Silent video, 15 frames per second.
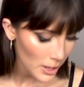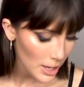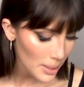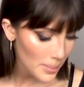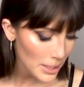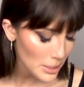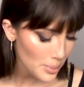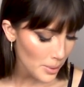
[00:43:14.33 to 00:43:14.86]
He
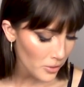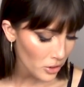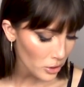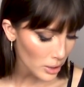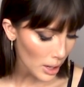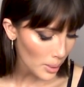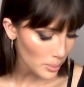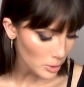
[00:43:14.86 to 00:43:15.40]
makes me feel
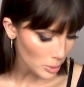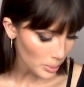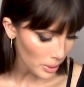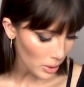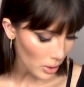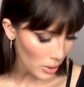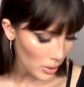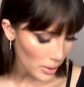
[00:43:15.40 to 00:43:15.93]

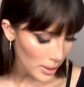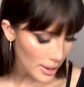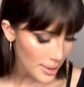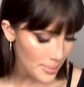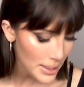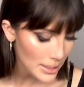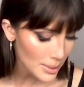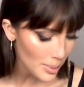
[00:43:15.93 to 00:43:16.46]
comfortable. He
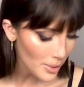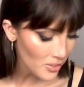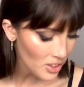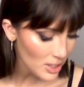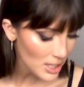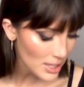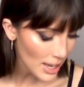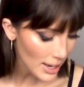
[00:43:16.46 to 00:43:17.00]
makes me
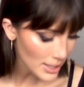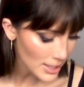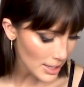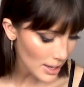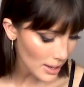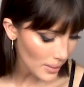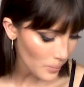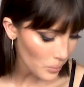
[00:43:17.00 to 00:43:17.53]
feel
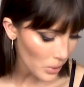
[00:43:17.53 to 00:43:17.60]
sexy.